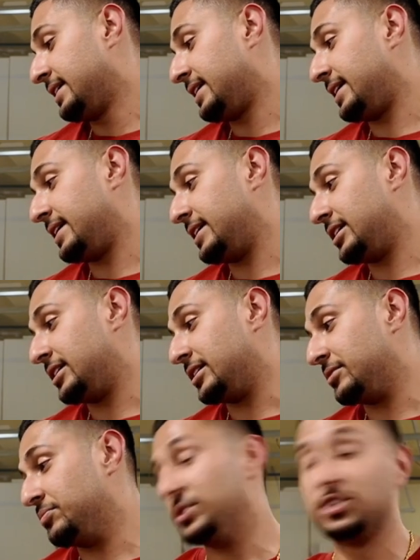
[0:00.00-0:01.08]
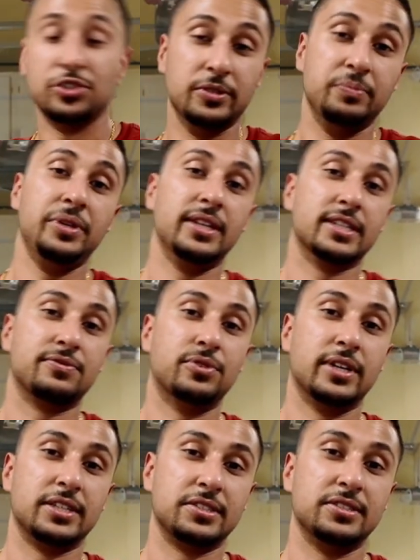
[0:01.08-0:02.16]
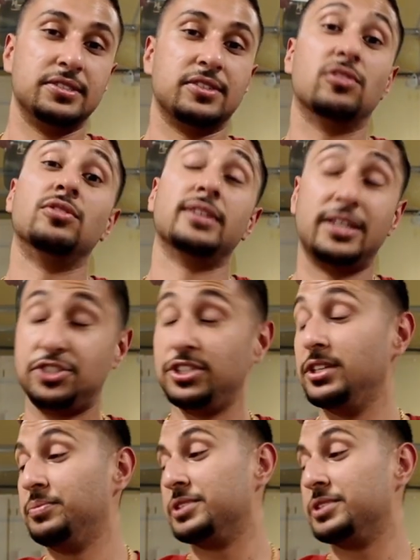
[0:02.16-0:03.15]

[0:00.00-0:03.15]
and Michelin PS4Ss are not cheap,